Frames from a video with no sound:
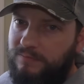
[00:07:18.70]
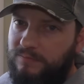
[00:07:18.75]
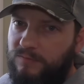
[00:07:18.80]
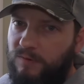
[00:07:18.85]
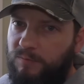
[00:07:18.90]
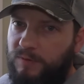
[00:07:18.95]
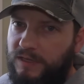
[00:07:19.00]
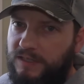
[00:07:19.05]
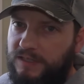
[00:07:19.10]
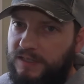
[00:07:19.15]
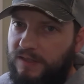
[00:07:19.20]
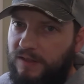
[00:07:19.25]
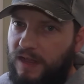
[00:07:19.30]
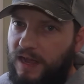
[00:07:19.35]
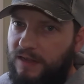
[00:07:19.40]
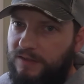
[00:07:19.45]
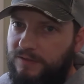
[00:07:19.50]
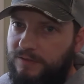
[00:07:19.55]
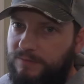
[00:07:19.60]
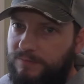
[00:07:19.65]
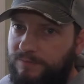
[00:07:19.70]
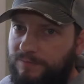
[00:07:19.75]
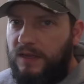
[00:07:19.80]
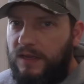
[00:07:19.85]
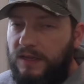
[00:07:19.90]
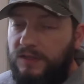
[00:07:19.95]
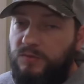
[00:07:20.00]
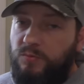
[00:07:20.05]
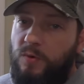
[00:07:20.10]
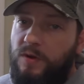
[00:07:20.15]
replace the glass.
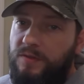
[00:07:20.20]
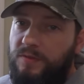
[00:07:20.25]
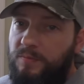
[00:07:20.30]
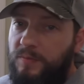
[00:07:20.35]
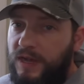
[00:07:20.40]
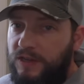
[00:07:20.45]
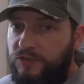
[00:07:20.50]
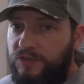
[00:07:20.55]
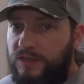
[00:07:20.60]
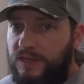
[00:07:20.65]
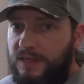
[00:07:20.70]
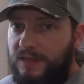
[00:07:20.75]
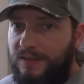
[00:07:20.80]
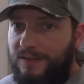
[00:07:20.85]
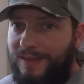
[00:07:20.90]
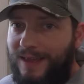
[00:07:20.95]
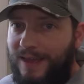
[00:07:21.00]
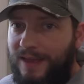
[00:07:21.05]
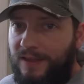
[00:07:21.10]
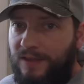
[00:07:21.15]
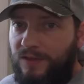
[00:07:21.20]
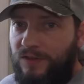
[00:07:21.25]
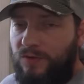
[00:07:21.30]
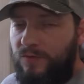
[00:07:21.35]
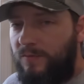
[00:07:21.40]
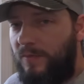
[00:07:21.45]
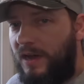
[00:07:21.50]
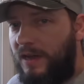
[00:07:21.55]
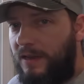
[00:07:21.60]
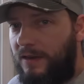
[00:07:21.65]
It's worth mentioning that
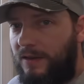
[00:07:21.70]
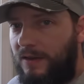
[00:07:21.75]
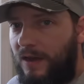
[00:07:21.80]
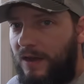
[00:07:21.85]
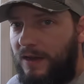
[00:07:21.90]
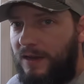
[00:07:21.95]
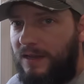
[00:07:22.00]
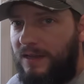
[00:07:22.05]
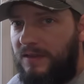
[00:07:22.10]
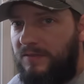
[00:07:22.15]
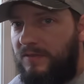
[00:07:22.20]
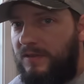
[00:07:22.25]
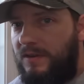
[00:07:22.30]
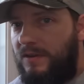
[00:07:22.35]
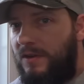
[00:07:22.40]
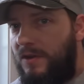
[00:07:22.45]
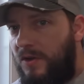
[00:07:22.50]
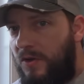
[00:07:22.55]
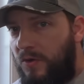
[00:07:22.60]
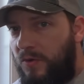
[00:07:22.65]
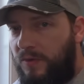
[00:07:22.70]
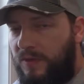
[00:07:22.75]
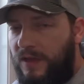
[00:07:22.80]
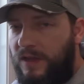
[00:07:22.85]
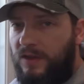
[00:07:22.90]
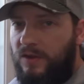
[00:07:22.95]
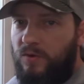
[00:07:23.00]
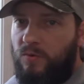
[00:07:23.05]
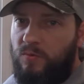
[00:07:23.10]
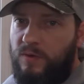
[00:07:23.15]
you might not even know
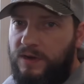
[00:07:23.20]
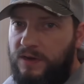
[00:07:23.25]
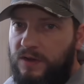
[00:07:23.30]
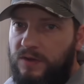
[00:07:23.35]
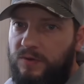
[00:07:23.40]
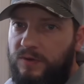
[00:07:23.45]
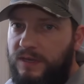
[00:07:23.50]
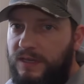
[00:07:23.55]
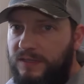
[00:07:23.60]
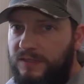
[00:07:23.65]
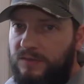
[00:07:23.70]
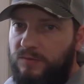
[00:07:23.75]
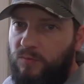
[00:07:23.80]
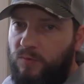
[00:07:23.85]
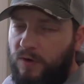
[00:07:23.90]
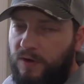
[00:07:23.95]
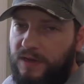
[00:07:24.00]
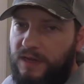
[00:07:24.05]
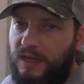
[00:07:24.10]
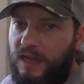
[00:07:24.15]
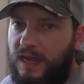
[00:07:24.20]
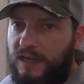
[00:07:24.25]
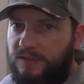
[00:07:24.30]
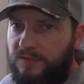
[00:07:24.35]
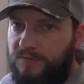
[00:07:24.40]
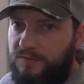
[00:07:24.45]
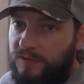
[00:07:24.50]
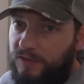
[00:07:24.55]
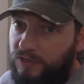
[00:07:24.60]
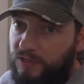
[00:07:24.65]
that your window isn't working as
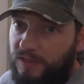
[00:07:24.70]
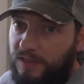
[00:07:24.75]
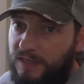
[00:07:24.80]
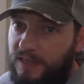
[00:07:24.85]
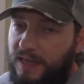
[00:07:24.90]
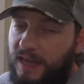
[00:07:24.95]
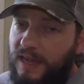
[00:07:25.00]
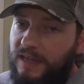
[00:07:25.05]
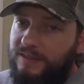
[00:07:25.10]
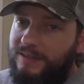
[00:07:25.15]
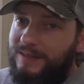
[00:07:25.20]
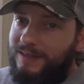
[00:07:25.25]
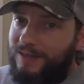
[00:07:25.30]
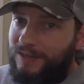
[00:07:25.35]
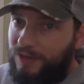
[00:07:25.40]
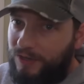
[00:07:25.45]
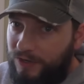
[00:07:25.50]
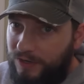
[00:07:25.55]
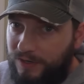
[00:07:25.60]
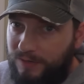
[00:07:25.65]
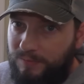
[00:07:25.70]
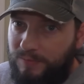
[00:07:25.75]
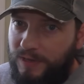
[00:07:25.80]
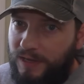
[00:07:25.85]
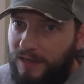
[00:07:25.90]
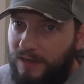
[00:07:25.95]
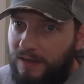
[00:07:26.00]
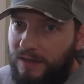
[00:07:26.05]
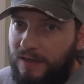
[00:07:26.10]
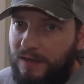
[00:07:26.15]
efficiently as it could
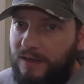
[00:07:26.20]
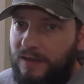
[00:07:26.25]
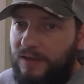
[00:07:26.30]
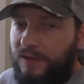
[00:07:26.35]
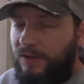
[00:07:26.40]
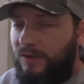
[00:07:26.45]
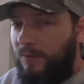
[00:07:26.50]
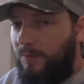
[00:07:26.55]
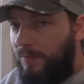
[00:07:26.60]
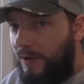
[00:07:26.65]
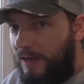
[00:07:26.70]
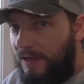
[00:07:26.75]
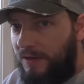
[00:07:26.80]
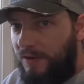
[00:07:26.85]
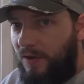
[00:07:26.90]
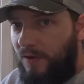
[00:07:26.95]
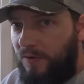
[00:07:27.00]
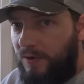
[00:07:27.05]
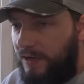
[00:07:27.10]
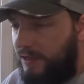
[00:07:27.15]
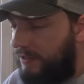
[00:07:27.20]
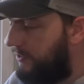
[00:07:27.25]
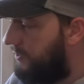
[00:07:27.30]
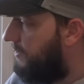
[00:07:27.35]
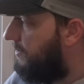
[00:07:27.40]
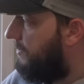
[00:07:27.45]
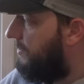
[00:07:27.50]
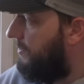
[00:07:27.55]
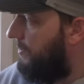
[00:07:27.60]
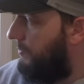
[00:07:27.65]
be. You might
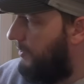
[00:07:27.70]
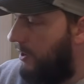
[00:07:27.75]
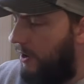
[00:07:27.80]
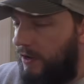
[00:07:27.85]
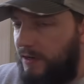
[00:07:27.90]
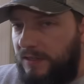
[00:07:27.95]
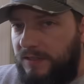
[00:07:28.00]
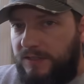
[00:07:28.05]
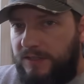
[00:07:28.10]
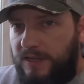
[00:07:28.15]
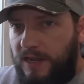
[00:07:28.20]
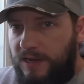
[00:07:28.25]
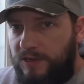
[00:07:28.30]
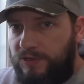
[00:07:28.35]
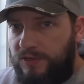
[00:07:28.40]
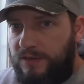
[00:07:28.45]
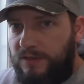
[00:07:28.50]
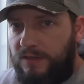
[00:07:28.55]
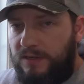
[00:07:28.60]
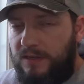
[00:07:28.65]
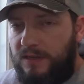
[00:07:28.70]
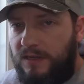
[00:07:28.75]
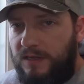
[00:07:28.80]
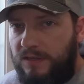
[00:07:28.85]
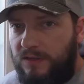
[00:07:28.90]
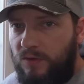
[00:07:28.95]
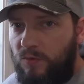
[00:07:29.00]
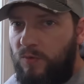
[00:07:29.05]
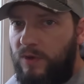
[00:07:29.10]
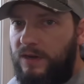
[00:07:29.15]
notice some condensation
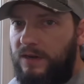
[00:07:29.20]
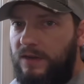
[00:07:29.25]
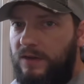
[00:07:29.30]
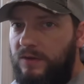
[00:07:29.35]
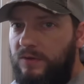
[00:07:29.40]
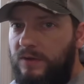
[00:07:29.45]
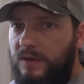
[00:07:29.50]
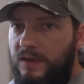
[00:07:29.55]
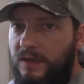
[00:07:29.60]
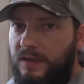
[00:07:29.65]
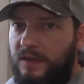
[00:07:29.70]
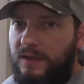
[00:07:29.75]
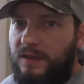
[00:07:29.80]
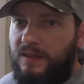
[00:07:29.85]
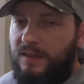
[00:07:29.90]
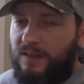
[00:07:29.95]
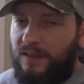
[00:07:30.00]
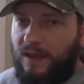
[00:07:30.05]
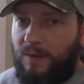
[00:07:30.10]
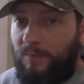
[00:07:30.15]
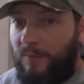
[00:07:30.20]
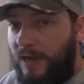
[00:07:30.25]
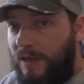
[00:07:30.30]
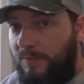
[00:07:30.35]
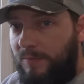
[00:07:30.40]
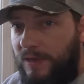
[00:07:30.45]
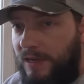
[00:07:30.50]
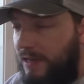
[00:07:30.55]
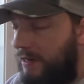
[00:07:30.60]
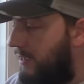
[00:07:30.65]
in the window. That
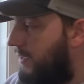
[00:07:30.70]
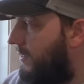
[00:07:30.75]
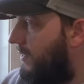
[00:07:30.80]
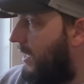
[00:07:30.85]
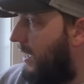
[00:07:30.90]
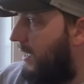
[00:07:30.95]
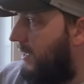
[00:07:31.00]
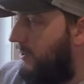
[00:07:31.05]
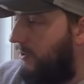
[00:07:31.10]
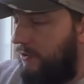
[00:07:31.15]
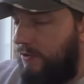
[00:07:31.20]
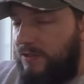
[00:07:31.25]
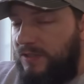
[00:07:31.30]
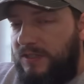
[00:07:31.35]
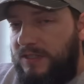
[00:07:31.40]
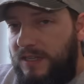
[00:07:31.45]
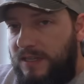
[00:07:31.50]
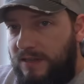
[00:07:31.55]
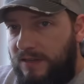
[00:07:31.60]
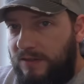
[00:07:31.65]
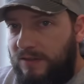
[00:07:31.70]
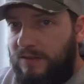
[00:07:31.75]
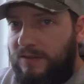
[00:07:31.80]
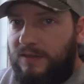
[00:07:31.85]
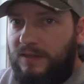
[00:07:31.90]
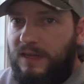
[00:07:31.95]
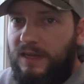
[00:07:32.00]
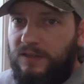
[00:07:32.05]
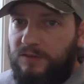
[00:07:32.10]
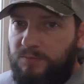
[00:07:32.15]
might mean that your
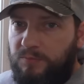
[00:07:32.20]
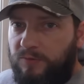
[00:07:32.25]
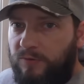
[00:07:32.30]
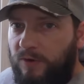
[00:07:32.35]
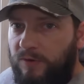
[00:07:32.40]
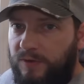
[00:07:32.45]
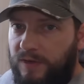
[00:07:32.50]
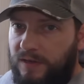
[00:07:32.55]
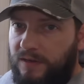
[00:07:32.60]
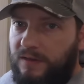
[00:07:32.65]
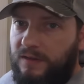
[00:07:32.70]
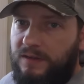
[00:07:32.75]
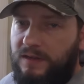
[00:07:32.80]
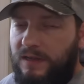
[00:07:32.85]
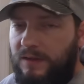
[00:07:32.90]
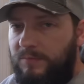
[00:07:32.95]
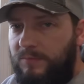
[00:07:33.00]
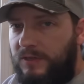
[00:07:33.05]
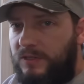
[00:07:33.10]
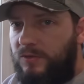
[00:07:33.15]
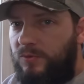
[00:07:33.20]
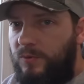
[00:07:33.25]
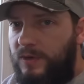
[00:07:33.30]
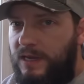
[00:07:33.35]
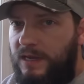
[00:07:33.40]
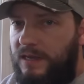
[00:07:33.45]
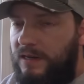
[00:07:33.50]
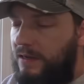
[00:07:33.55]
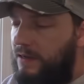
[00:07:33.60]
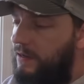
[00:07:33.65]
seal has broken. In
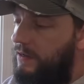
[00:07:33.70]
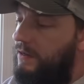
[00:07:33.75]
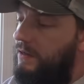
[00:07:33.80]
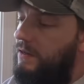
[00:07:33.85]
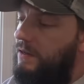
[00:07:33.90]
between